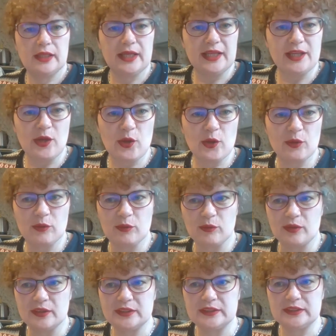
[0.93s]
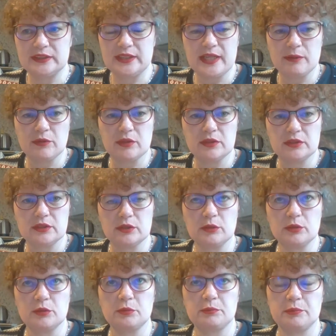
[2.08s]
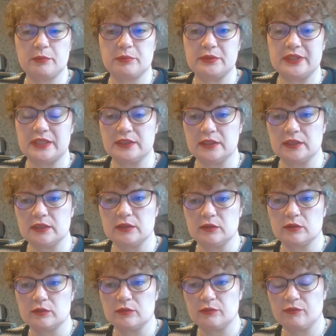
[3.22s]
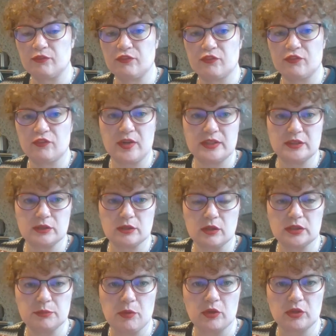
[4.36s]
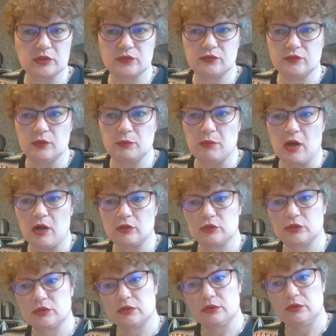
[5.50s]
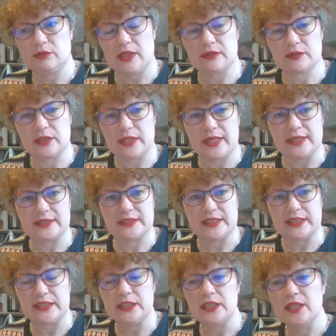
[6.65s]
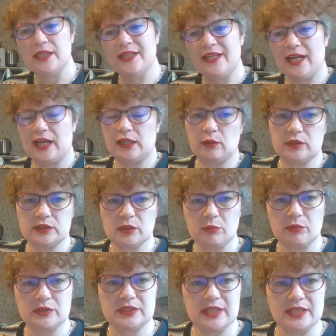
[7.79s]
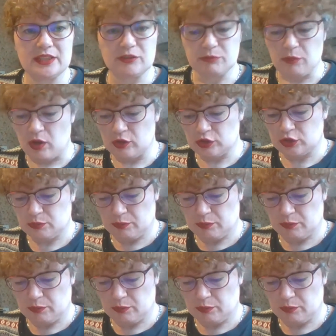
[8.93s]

Hello! Today I'm going to be presenting the French Glossybox for March 2018. I know it's almost the end of March,